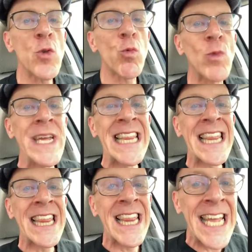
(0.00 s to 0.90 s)

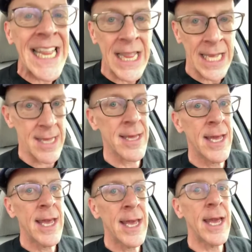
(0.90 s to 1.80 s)
relentless.
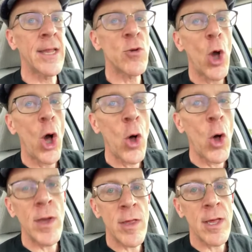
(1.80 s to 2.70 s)
And there's
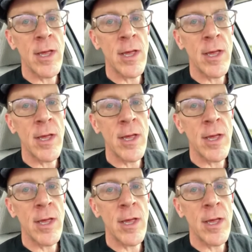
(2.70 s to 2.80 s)
always some